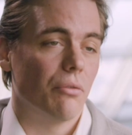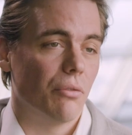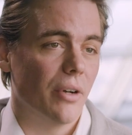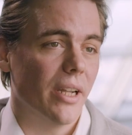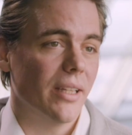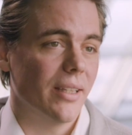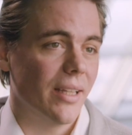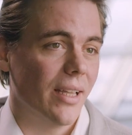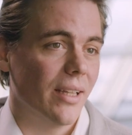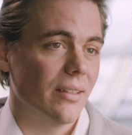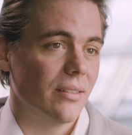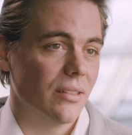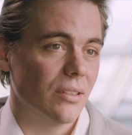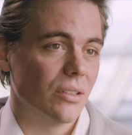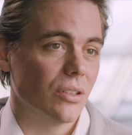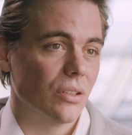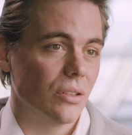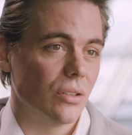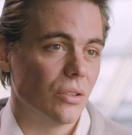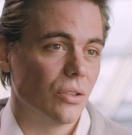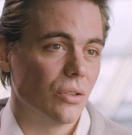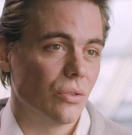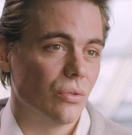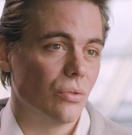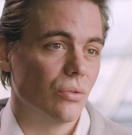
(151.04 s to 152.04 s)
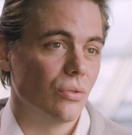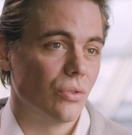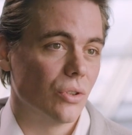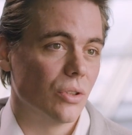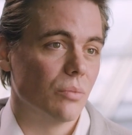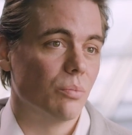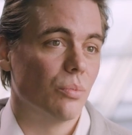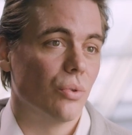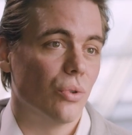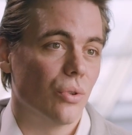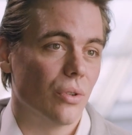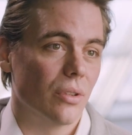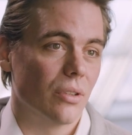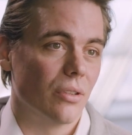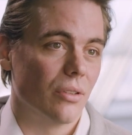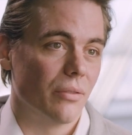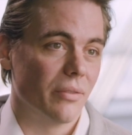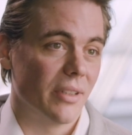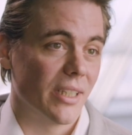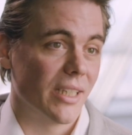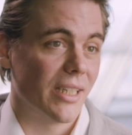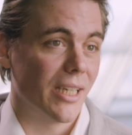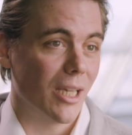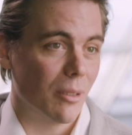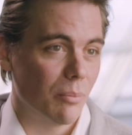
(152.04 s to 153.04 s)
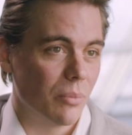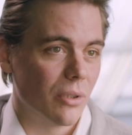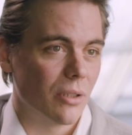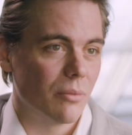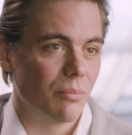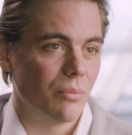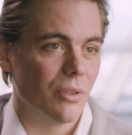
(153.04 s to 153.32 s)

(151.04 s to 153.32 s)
Red Hat is a strong supporter of the Kepler